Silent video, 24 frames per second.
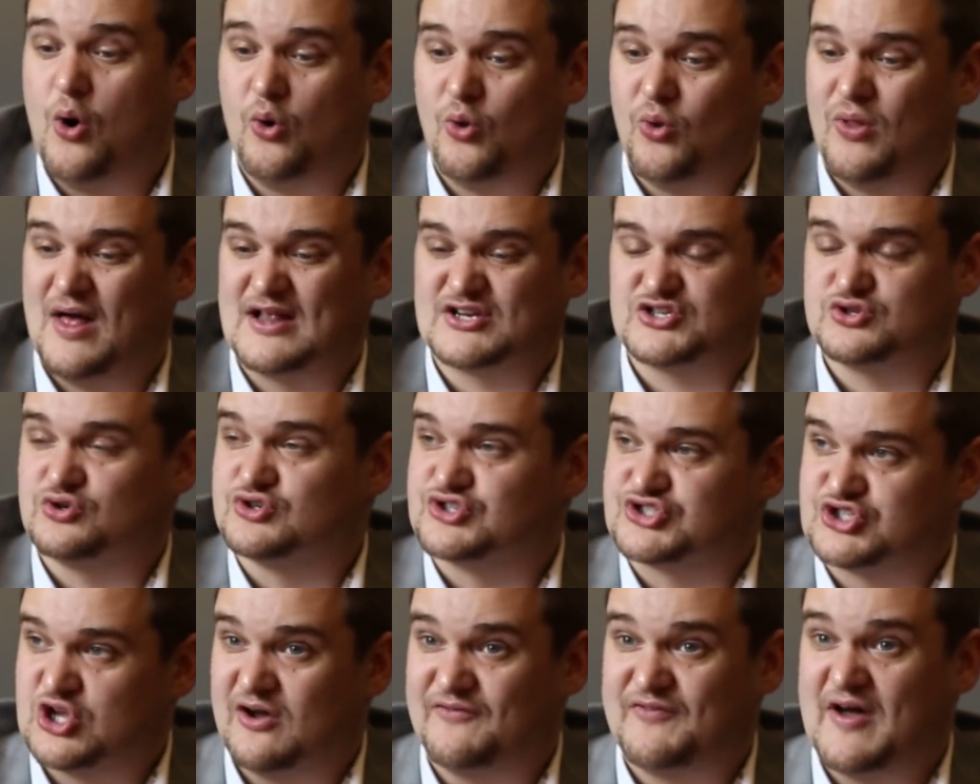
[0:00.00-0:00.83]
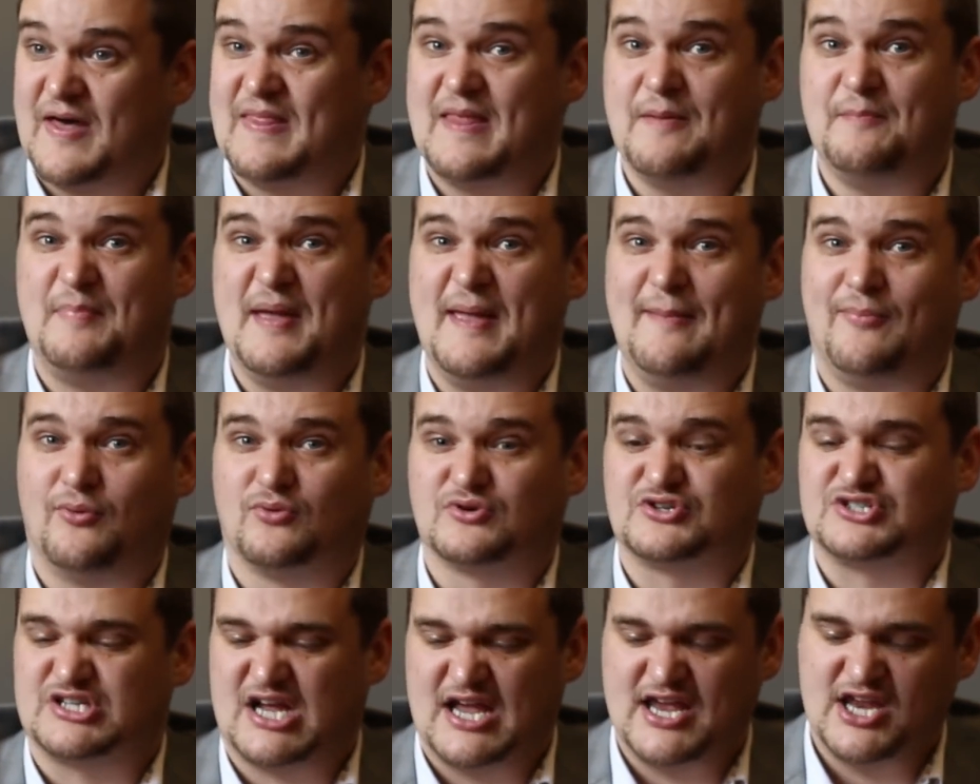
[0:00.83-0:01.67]
All that sort of stuff, and then people
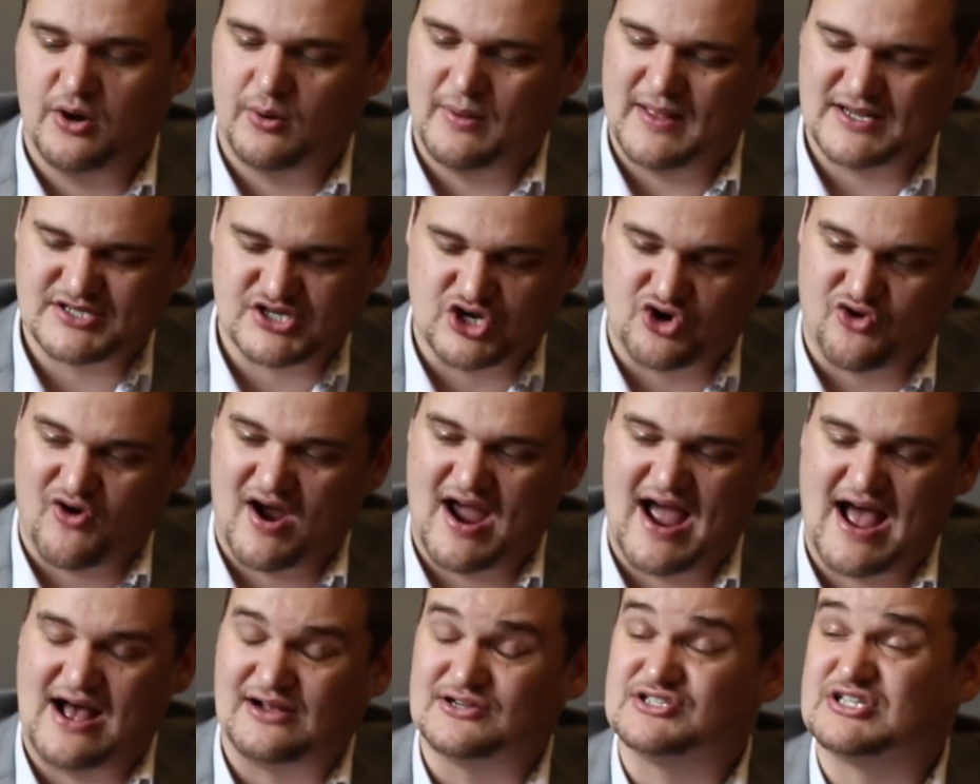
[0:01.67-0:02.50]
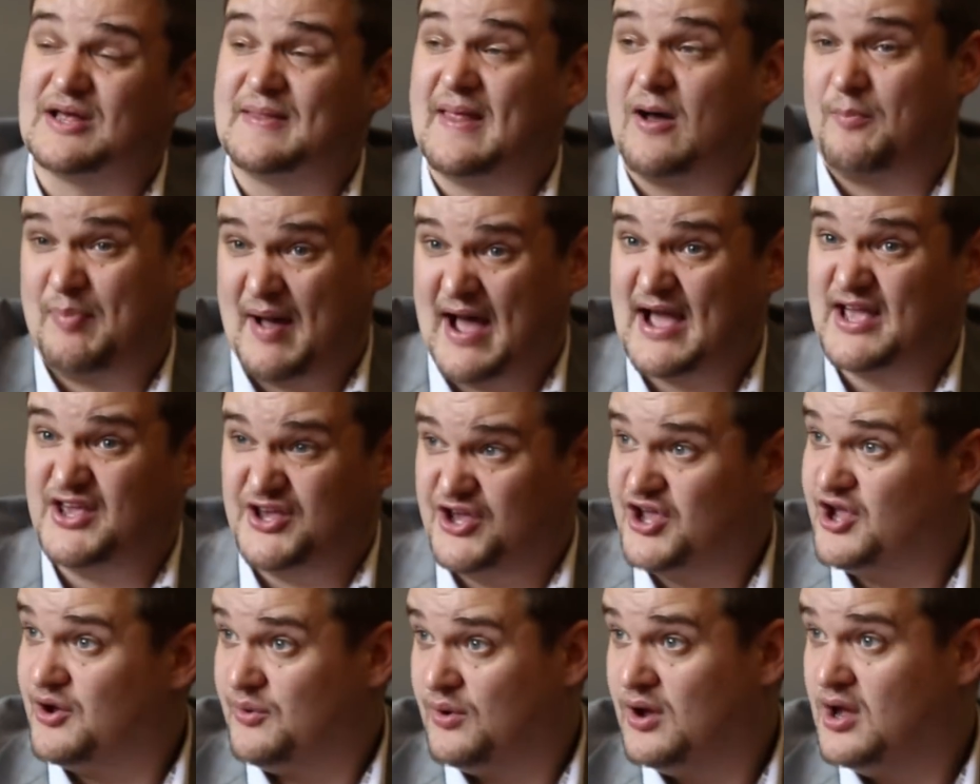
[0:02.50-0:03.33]
will say, you know what, that's a great house, and they'll pay
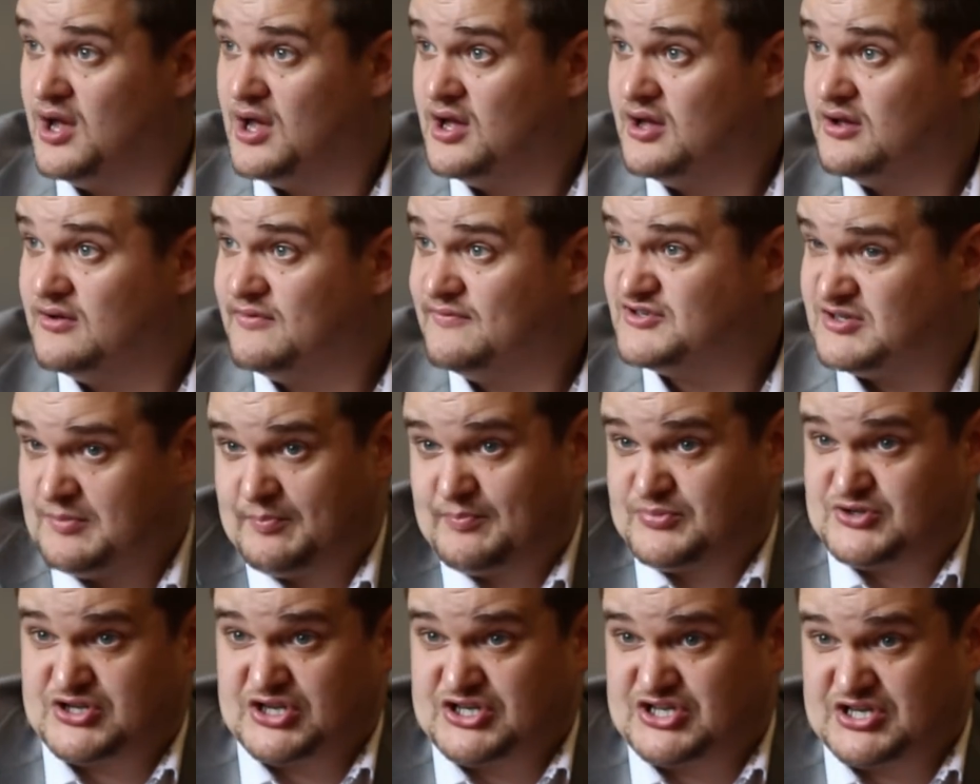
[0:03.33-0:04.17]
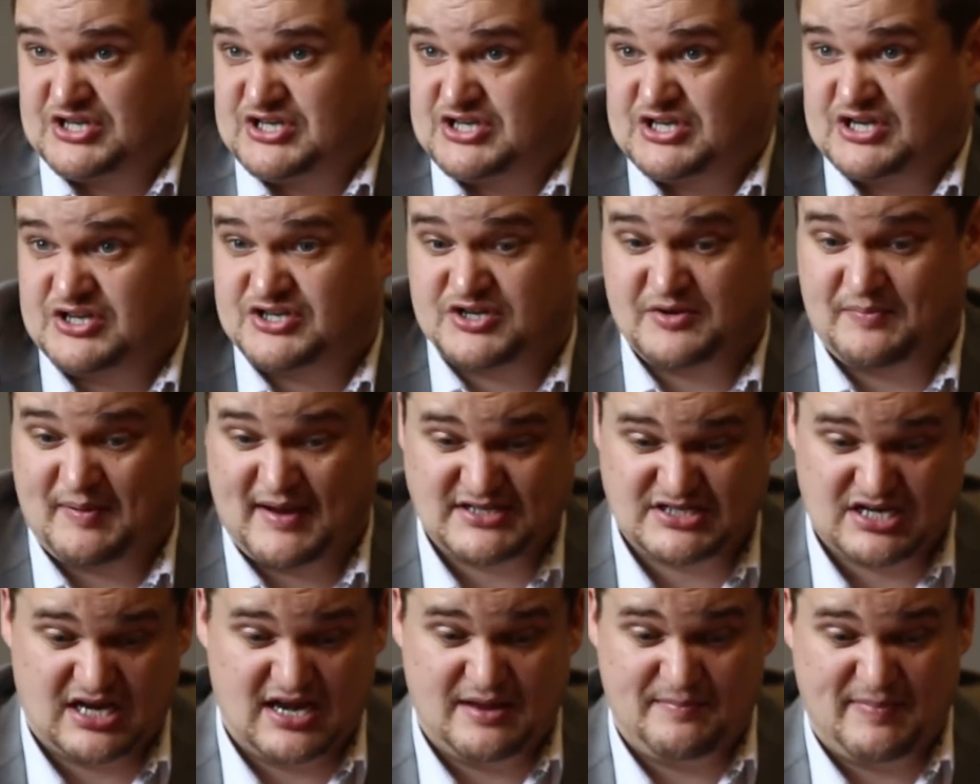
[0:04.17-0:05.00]
you to
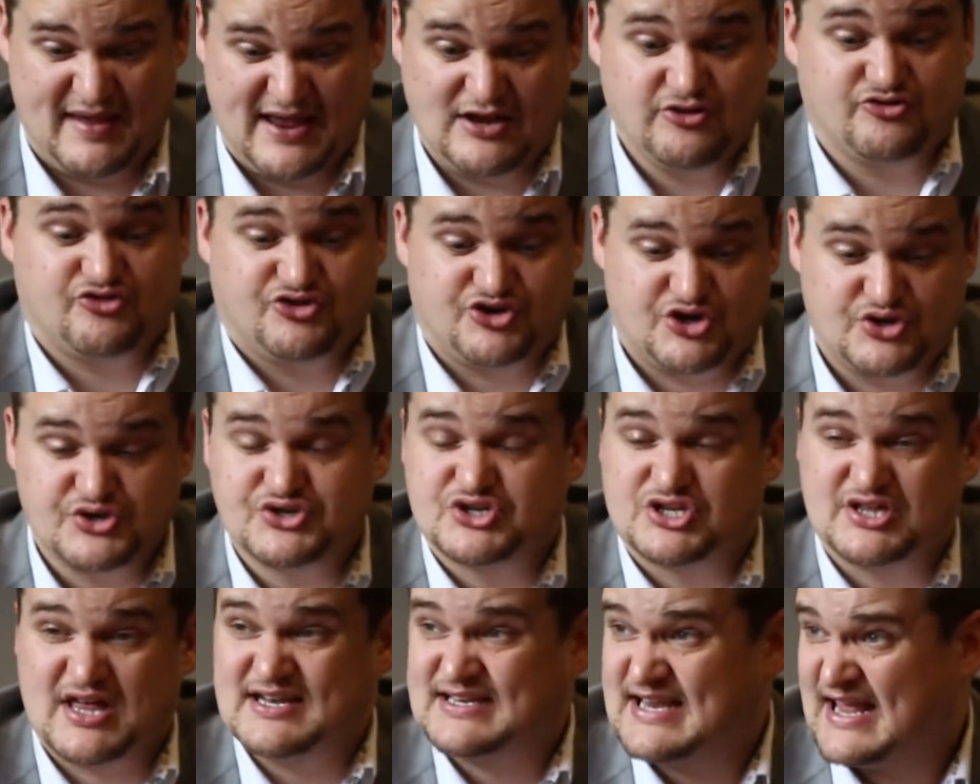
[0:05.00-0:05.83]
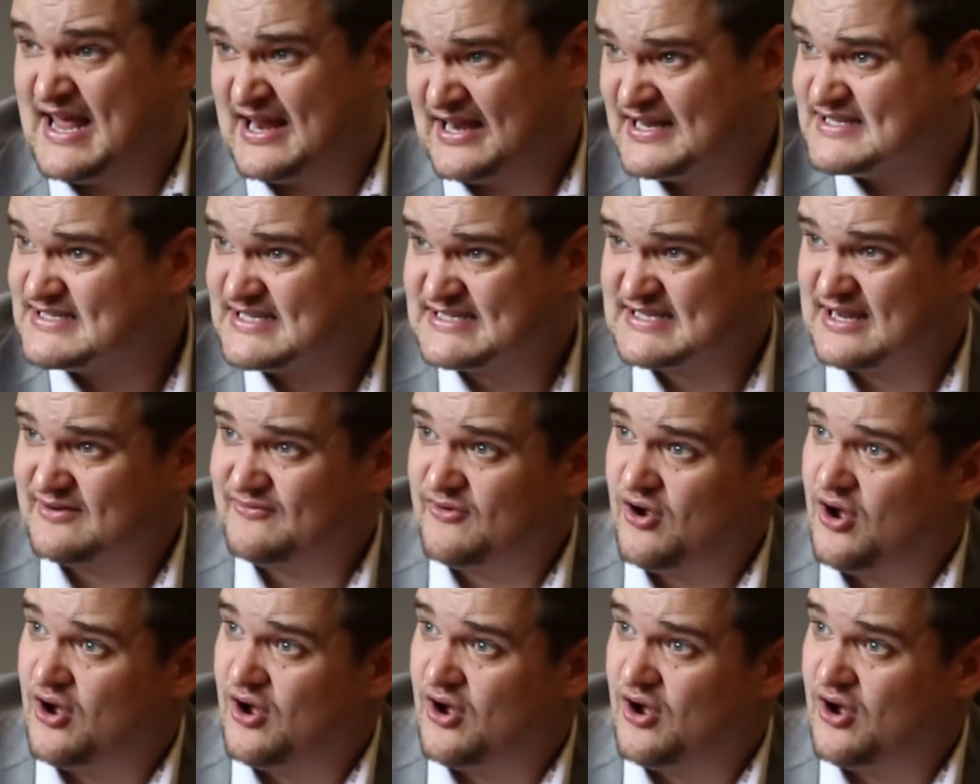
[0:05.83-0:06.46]
basically be introduced to that deal. Is that